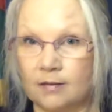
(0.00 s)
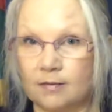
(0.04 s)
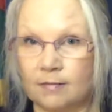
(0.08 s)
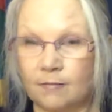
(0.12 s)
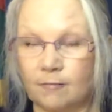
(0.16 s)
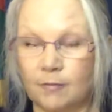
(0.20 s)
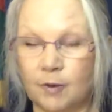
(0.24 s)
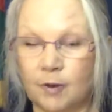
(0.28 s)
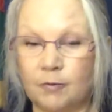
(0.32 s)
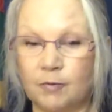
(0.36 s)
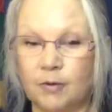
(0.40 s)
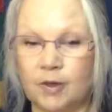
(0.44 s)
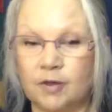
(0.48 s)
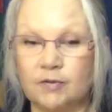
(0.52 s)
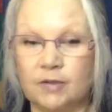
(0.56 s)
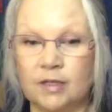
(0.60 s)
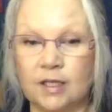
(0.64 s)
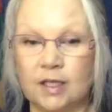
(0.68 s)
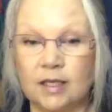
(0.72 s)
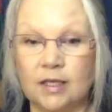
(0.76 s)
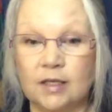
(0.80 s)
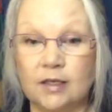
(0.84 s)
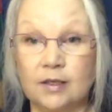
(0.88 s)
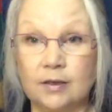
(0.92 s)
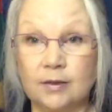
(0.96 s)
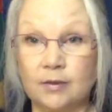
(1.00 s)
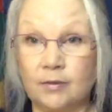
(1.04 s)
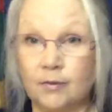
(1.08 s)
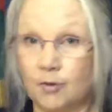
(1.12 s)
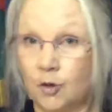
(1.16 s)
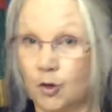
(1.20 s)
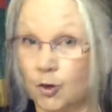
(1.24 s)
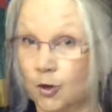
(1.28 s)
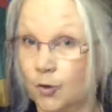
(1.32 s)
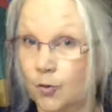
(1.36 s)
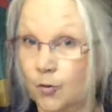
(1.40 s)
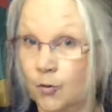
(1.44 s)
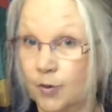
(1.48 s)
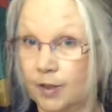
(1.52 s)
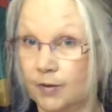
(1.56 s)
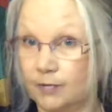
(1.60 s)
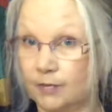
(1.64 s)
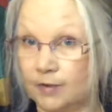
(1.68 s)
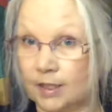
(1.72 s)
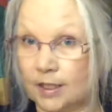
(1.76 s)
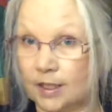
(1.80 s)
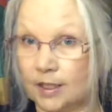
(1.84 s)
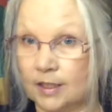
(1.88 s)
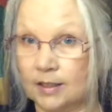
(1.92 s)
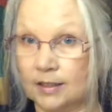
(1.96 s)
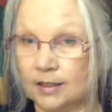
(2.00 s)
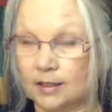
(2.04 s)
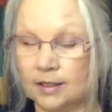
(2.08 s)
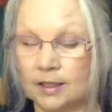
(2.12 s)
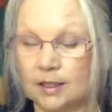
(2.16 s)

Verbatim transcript: what we've done, who we've done.